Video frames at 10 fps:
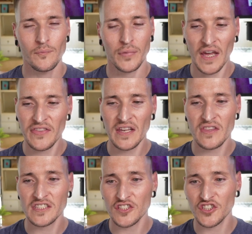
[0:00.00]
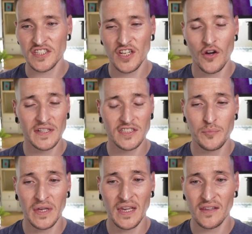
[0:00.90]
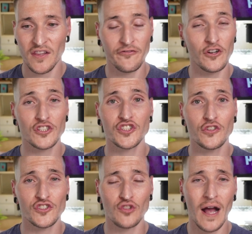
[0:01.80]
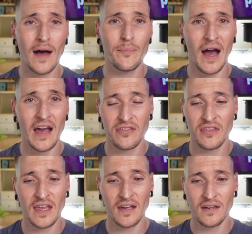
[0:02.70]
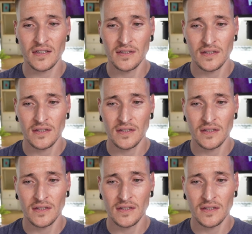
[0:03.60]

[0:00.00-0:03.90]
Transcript: But I think this is just going to be the first shoe to drop. I think